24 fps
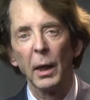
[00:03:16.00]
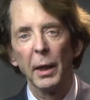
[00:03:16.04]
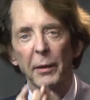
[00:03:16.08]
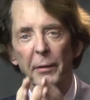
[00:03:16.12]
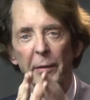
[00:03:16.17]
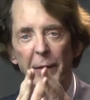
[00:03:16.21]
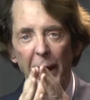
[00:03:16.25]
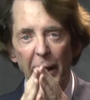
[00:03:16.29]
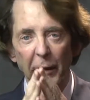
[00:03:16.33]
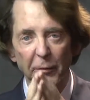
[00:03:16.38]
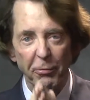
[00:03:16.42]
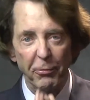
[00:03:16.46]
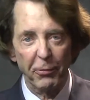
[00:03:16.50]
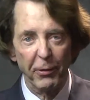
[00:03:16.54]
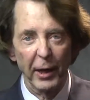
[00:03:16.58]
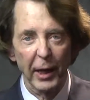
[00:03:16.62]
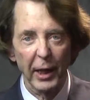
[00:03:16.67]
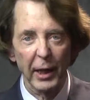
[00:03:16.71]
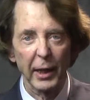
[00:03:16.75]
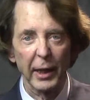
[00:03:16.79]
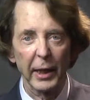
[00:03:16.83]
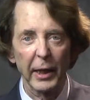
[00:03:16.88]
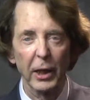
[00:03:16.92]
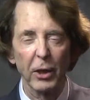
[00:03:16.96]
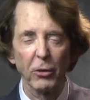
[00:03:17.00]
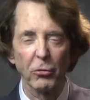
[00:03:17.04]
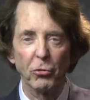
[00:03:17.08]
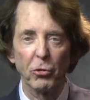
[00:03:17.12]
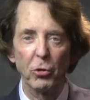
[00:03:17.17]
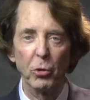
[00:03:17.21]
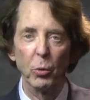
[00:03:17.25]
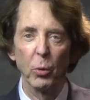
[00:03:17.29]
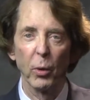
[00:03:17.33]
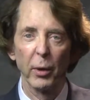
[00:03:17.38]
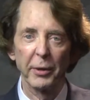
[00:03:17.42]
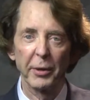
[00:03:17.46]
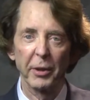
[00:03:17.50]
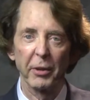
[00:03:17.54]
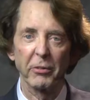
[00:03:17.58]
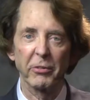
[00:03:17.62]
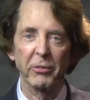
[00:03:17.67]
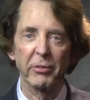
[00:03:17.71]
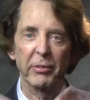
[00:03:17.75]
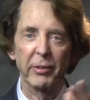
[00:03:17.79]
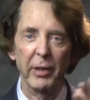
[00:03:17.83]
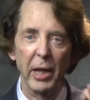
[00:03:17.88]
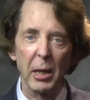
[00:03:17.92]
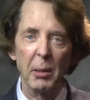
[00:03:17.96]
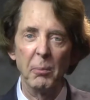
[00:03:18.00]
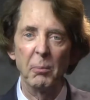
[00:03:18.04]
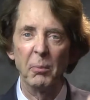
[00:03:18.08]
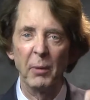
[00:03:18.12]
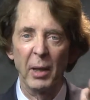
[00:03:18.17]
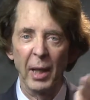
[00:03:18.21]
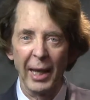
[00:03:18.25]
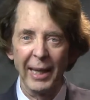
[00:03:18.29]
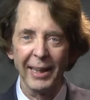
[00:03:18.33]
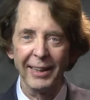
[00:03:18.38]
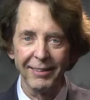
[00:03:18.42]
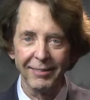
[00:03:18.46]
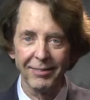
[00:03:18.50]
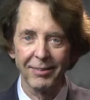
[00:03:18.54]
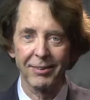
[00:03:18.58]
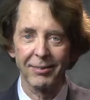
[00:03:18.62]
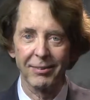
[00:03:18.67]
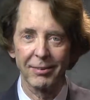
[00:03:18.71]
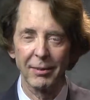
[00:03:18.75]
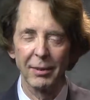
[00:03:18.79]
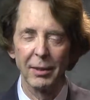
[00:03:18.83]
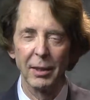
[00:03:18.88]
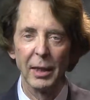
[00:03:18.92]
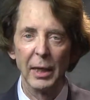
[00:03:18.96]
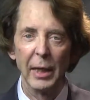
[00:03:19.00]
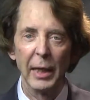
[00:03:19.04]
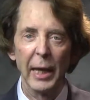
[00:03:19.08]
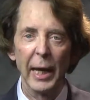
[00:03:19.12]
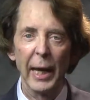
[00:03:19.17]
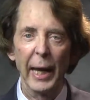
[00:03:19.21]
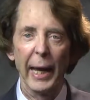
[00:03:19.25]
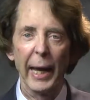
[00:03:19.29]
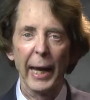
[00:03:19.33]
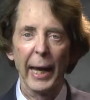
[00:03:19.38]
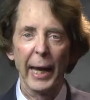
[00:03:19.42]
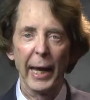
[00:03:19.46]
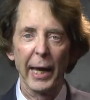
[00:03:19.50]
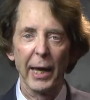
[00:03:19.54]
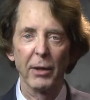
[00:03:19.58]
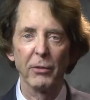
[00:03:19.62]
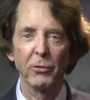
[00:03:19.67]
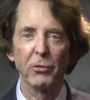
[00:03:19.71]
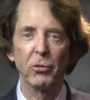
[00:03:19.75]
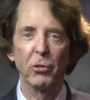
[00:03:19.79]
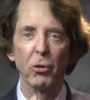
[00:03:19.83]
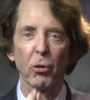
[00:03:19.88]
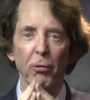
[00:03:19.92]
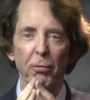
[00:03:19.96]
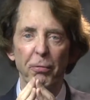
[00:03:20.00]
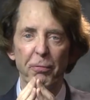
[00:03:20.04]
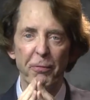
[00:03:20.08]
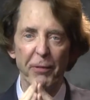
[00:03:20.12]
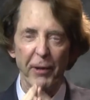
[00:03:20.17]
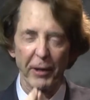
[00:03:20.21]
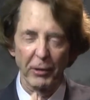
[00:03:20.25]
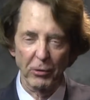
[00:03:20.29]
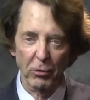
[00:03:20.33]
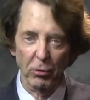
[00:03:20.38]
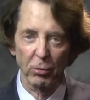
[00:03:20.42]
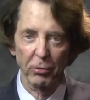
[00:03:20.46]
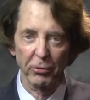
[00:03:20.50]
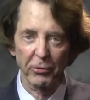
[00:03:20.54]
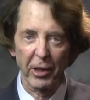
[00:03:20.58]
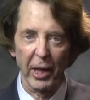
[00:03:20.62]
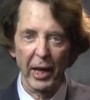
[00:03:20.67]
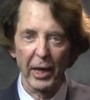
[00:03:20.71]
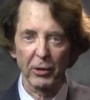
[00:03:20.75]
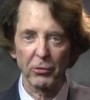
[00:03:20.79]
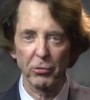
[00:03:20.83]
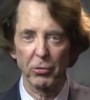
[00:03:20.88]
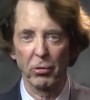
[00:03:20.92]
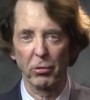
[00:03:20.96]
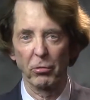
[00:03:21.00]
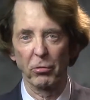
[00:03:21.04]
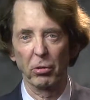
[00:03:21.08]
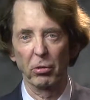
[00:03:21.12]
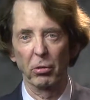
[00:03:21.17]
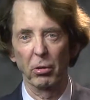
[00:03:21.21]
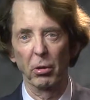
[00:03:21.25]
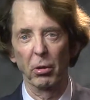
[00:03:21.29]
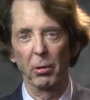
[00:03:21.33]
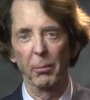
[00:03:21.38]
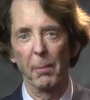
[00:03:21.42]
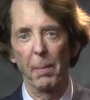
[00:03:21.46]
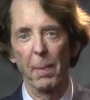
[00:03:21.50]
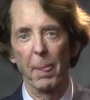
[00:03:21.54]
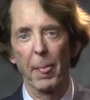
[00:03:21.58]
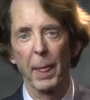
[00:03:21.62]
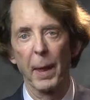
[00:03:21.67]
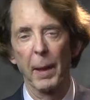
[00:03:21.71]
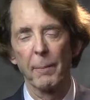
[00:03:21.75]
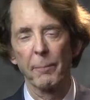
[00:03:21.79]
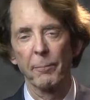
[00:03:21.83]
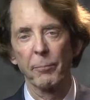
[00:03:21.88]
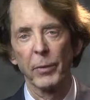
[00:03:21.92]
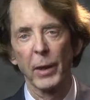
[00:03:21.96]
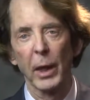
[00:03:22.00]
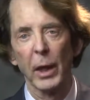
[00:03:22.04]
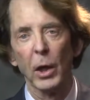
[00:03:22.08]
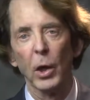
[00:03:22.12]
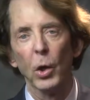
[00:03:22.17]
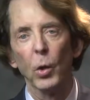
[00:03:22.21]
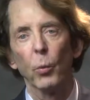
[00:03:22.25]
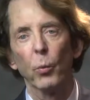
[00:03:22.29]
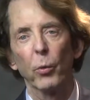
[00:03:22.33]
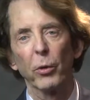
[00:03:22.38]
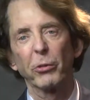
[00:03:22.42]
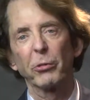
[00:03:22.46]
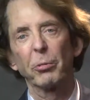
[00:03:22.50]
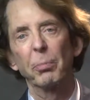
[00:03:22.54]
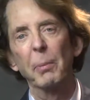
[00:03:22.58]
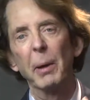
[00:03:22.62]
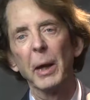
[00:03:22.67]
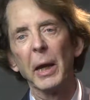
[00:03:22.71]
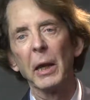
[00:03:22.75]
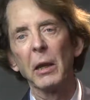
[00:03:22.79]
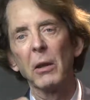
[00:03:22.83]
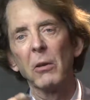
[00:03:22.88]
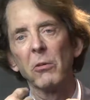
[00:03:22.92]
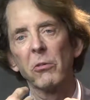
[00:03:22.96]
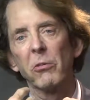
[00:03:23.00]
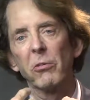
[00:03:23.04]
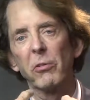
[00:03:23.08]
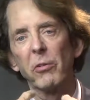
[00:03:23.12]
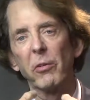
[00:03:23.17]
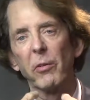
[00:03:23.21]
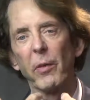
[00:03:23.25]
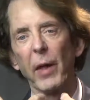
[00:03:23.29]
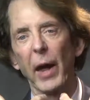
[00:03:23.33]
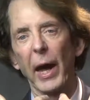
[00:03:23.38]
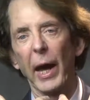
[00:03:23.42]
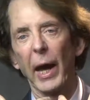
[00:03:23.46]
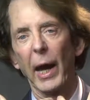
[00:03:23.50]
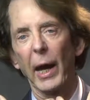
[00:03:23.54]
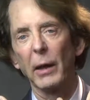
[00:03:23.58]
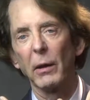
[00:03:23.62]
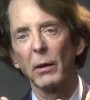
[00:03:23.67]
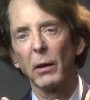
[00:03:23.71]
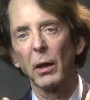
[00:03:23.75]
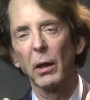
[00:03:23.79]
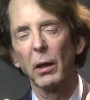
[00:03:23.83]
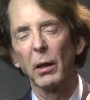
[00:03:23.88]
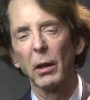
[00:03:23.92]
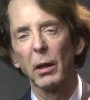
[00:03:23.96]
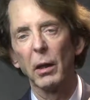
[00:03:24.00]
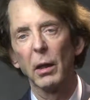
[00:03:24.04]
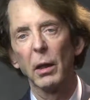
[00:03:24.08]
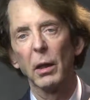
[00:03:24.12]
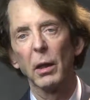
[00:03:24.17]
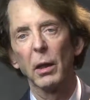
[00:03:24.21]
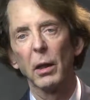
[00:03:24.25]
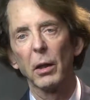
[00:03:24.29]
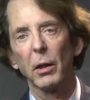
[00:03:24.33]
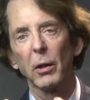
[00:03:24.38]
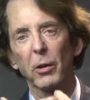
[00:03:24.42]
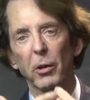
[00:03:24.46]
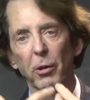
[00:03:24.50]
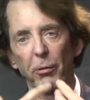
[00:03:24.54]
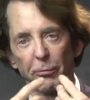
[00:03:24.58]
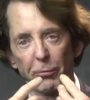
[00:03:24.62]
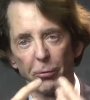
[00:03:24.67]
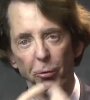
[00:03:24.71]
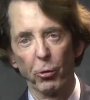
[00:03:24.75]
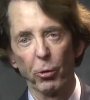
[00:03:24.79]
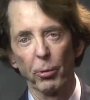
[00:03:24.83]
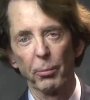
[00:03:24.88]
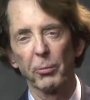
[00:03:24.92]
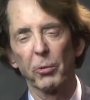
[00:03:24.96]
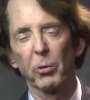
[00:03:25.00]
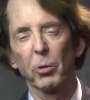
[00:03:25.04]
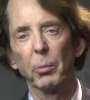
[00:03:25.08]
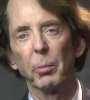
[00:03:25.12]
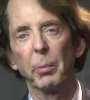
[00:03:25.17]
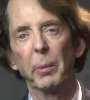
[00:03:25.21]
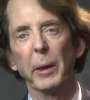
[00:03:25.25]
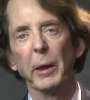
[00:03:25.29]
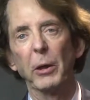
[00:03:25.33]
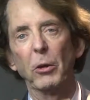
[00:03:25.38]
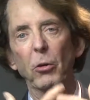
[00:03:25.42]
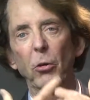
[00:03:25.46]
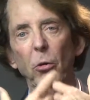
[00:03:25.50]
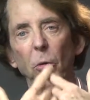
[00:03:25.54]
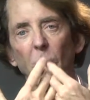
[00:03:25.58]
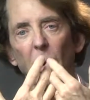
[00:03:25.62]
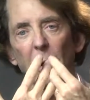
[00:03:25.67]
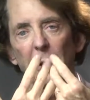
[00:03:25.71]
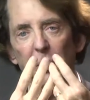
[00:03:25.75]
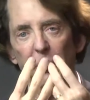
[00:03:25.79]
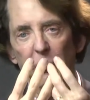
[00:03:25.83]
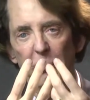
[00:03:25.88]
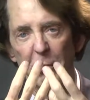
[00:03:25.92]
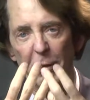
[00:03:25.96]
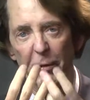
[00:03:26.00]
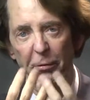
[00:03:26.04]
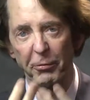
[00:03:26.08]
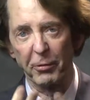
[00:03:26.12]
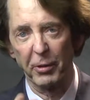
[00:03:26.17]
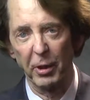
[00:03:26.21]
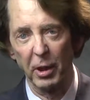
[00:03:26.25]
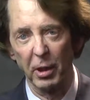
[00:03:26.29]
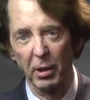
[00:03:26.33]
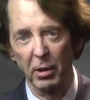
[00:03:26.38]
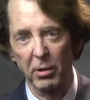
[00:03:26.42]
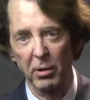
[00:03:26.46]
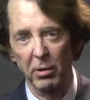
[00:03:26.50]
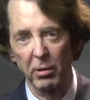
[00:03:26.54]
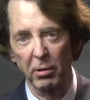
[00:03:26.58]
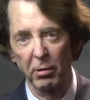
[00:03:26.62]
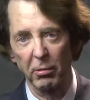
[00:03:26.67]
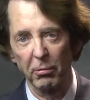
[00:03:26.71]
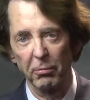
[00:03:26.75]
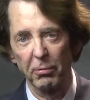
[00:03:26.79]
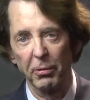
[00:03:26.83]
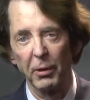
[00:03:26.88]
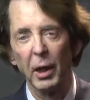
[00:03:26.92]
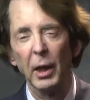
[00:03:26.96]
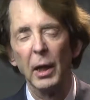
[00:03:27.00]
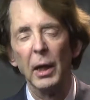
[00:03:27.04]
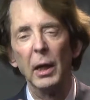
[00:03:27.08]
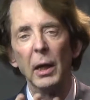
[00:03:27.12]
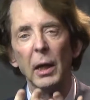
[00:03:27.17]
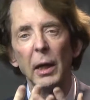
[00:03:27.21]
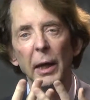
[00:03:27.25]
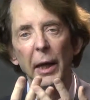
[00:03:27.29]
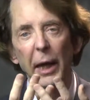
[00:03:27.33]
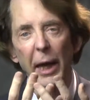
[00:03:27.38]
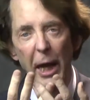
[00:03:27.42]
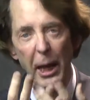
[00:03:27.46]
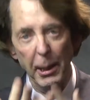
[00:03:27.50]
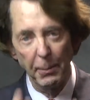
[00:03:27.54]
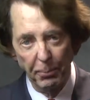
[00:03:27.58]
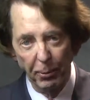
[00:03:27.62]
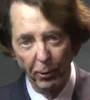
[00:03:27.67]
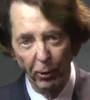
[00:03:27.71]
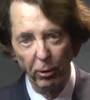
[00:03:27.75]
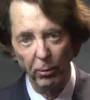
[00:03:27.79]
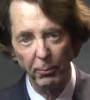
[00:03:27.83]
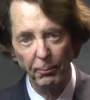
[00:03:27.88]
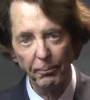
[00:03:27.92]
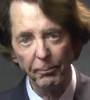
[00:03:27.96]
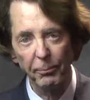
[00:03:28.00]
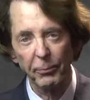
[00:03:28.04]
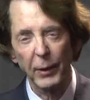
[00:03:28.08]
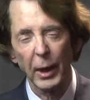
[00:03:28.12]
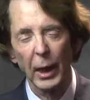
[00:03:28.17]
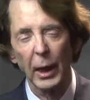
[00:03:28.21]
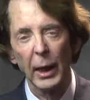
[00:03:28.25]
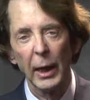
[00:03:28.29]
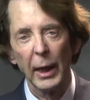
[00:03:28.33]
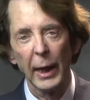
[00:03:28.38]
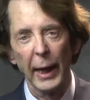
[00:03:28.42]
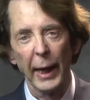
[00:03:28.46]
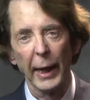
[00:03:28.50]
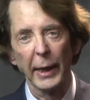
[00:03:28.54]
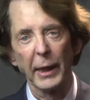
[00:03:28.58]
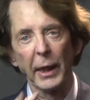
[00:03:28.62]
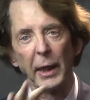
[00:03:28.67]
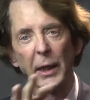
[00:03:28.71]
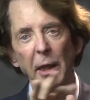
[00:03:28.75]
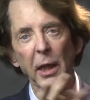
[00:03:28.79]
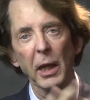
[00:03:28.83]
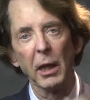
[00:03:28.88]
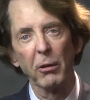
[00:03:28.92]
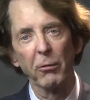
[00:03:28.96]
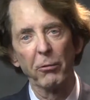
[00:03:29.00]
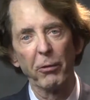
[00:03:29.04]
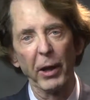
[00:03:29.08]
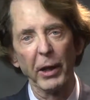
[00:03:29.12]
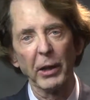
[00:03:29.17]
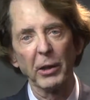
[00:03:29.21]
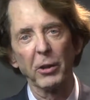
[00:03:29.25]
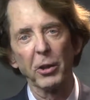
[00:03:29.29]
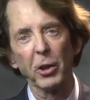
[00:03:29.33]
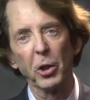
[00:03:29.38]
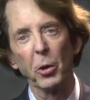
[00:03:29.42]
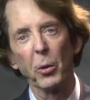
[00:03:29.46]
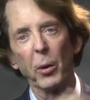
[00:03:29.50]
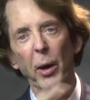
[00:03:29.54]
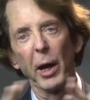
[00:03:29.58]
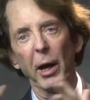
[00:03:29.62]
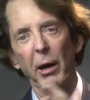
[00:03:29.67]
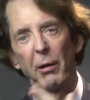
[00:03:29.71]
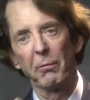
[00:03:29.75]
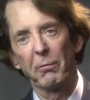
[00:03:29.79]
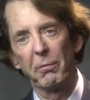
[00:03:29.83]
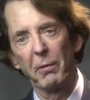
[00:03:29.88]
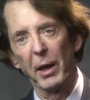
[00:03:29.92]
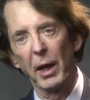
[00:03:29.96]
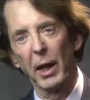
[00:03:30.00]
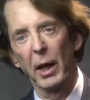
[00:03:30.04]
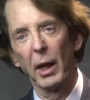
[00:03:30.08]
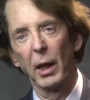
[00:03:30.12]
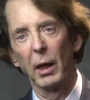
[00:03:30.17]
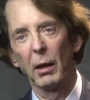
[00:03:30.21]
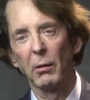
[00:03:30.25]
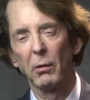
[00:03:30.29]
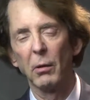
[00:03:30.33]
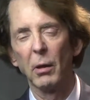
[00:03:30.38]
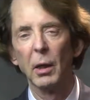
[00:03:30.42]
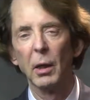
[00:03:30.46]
that filing is due on the same dates as your federal tax return, which means that the forms will be due on the 15th of April, and in the event that you have an